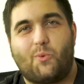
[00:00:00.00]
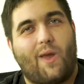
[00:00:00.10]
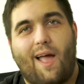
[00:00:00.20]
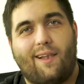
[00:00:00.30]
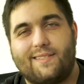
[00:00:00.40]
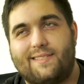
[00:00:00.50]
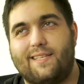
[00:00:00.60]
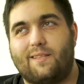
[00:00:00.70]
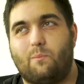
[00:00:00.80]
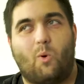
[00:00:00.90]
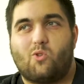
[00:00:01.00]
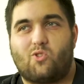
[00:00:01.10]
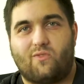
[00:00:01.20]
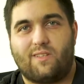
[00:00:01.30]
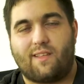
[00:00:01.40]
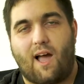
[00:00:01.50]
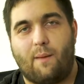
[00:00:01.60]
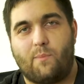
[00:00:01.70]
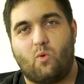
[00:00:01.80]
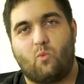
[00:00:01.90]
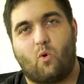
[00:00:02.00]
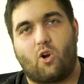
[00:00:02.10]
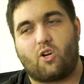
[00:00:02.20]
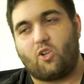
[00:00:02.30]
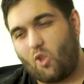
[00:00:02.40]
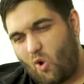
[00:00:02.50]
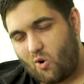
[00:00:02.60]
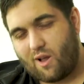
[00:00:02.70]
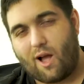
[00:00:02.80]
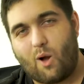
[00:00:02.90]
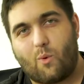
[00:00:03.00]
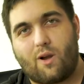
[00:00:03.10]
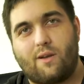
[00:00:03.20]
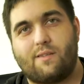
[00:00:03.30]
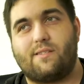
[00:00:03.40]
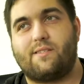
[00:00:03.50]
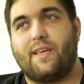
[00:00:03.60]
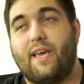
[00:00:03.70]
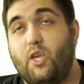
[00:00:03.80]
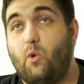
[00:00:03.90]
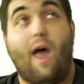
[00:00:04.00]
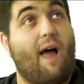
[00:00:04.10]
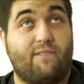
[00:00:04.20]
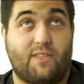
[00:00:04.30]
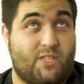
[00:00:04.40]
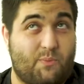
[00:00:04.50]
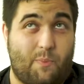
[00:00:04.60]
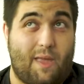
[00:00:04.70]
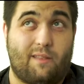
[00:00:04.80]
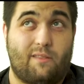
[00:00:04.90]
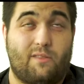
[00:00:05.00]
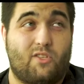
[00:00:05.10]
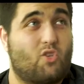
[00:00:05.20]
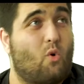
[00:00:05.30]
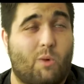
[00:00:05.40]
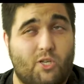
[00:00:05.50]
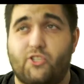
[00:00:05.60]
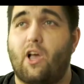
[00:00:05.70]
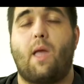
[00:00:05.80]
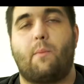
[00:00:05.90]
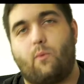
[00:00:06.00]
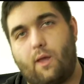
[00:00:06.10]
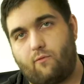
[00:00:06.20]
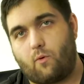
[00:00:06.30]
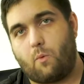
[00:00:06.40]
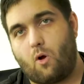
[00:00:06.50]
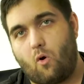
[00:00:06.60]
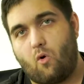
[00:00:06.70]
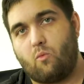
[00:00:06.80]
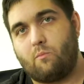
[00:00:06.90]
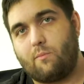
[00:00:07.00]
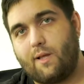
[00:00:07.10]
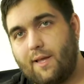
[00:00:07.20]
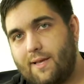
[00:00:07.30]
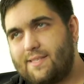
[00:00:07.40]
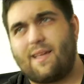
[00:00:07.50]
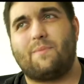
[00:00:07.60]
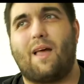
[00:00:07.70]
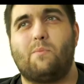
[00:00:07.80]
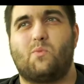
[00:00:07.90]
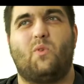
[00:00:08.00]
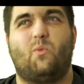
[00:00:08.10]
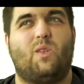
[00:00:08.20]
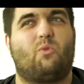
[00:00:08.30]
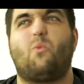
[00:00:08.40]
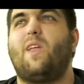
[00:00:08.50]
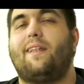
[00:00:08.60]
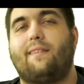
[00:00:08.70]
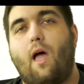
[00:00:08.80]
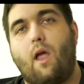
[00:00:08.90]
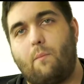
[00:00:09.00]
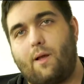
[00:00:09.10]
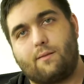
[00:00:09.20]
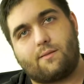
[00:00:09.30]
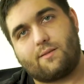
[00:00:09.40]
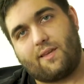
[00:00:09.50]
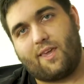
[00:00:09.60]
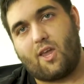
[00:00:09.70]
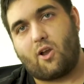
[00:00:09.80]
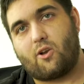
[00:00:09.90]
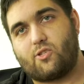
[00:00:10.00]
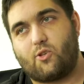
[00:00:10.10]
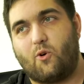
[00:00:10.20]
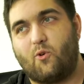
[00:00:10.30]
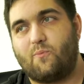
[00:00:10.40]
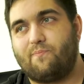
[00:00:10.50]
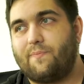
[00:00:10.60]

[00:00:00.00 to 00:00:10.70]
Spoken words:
reality that most of the time you work long hours, you have to spend so much time away from home, sometimes between 3 and 9 months a year. So